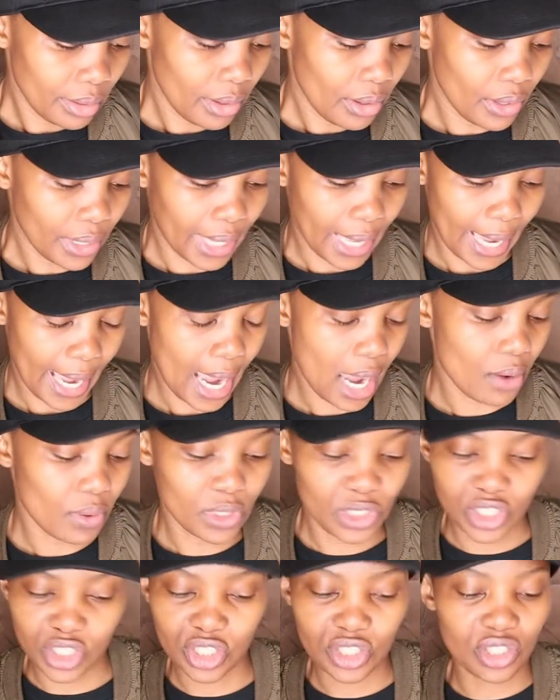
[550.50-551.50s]
Okay, I
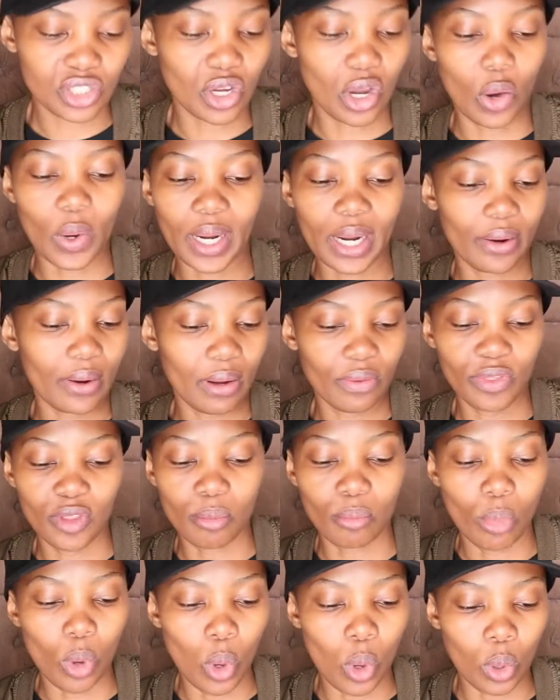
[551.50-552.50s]
was just going around the
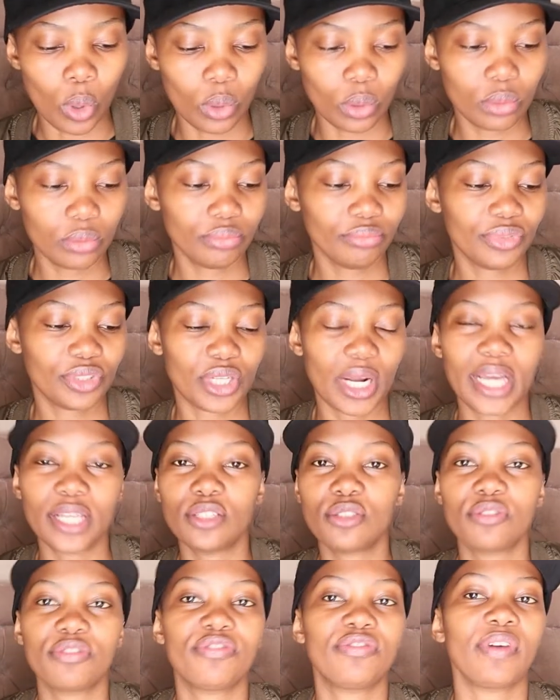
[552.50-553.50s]
mall trying
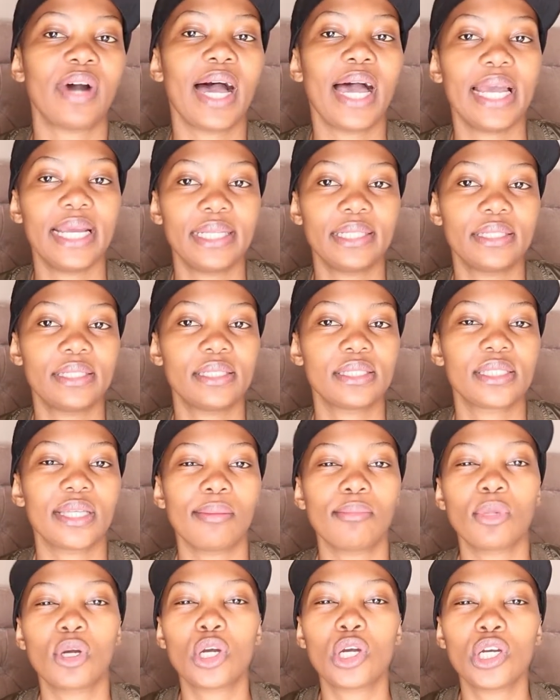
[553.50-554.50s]
to find
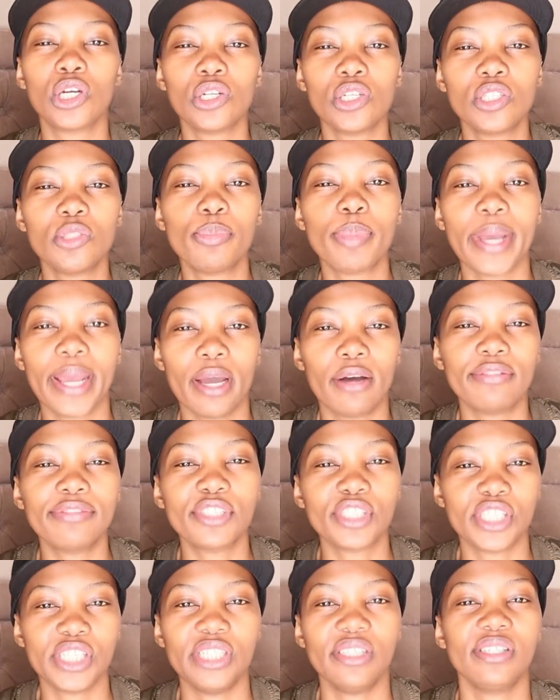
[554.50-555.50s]
some good pair of
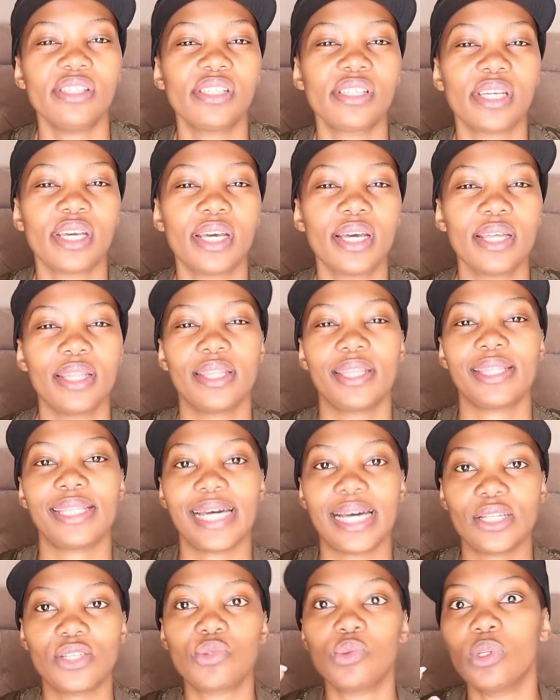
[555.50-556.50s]
jeans
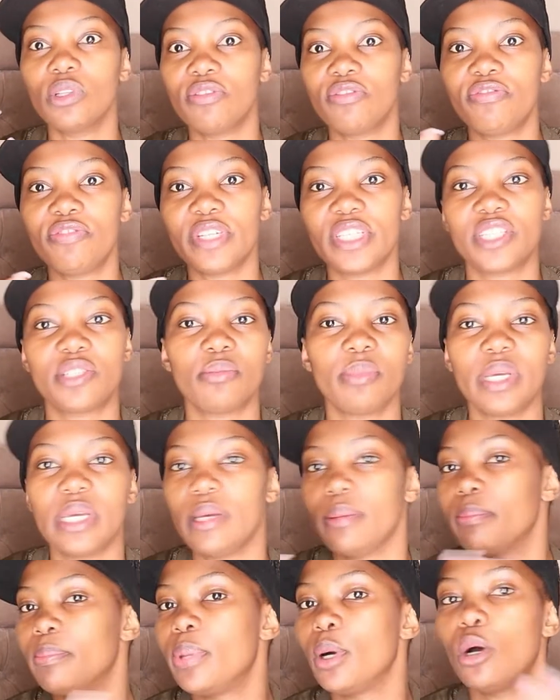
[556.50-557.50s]
that will fit
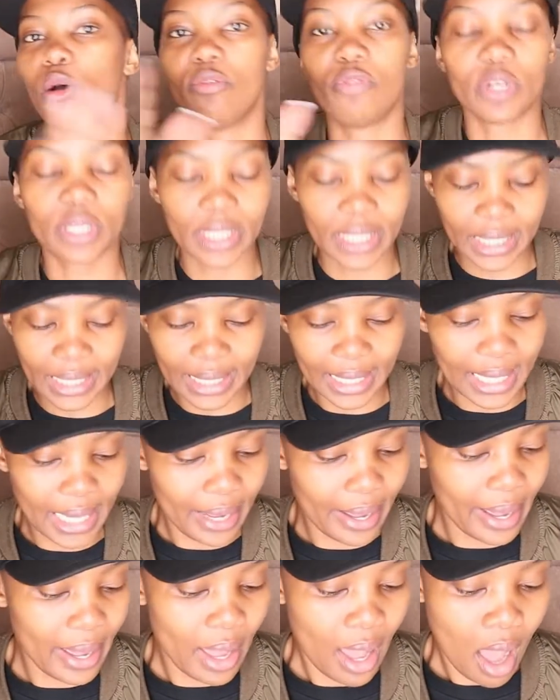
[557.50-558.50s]
me perfectly
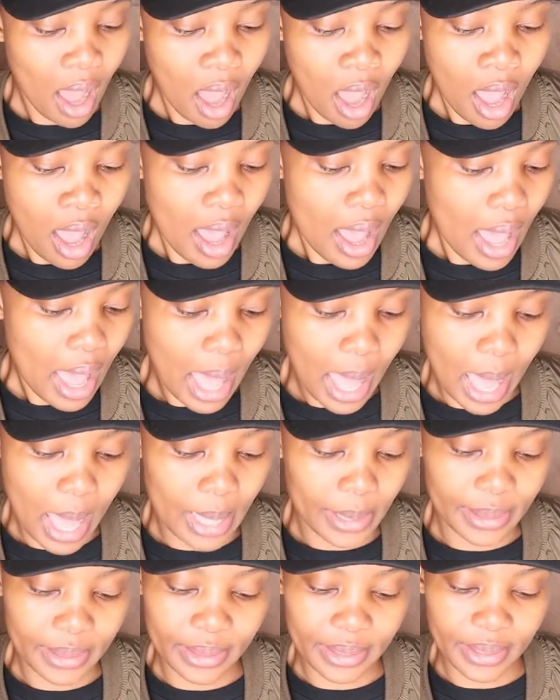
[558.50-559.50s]

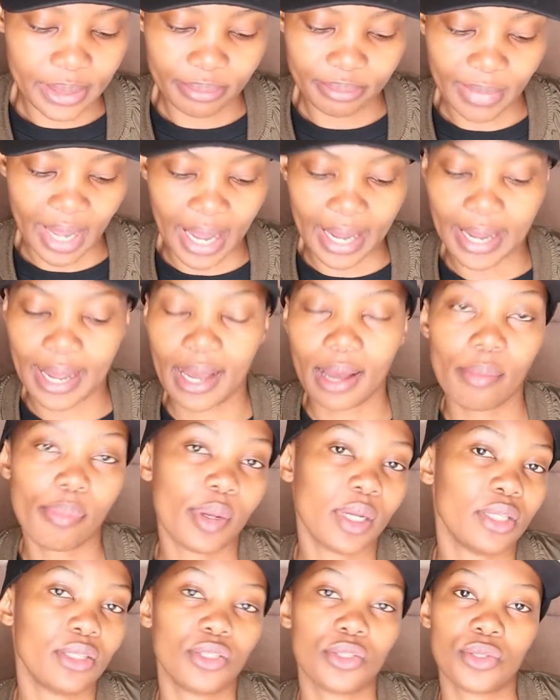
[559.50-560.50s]
and I
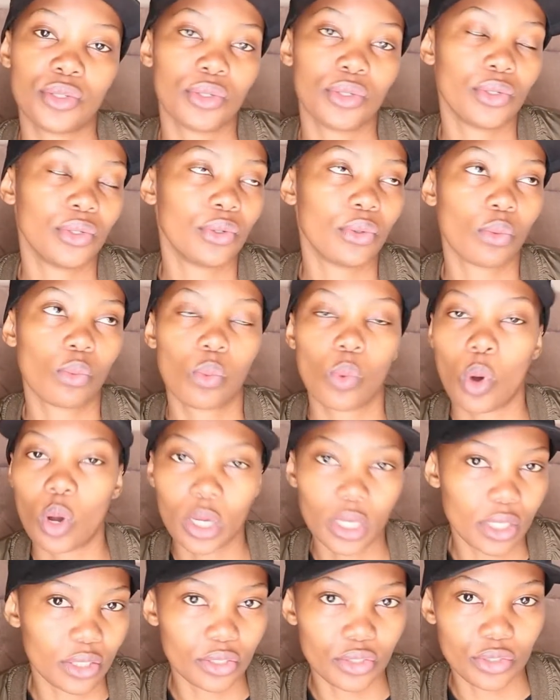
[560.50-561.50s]
happened to
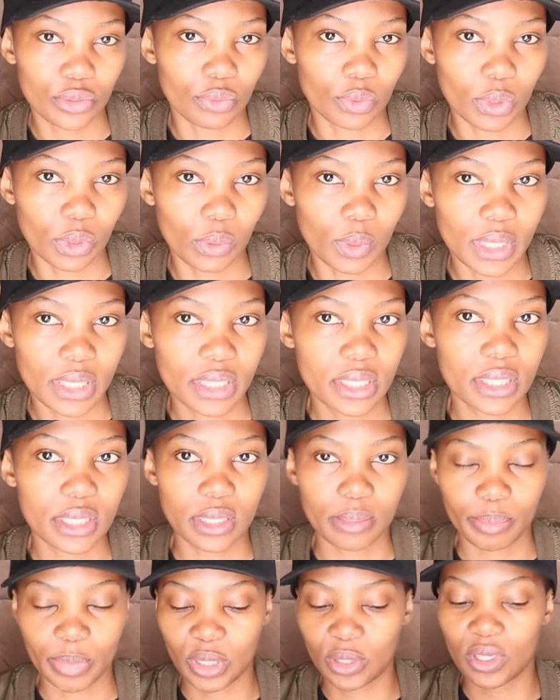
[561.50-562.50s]
walk into Woolworths
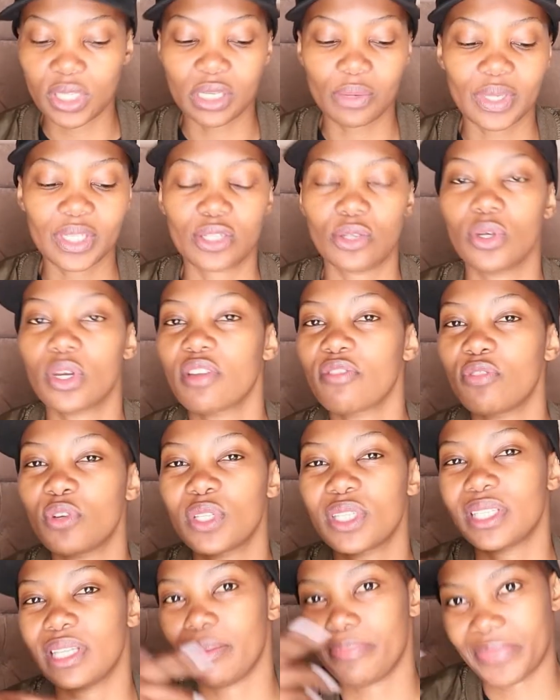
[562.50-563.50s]
because I was looking for
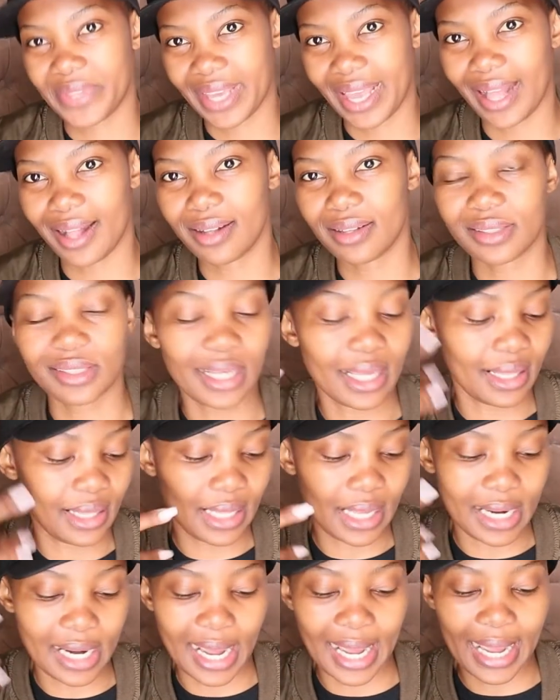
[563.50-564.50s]
something else and
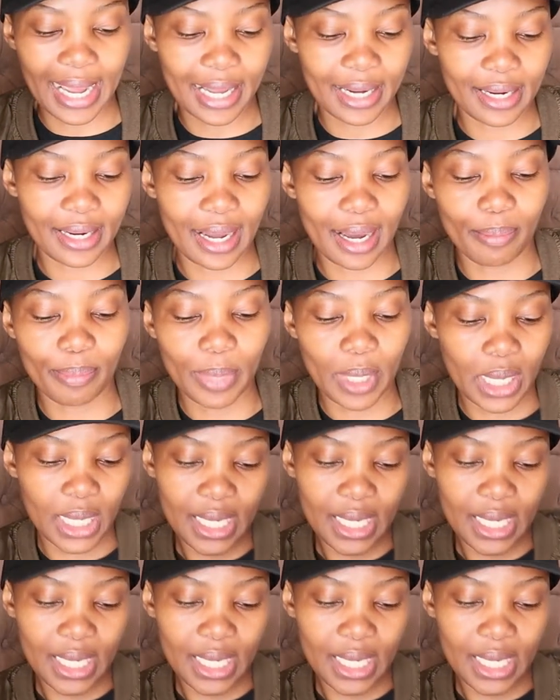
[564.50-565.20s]
then I ended up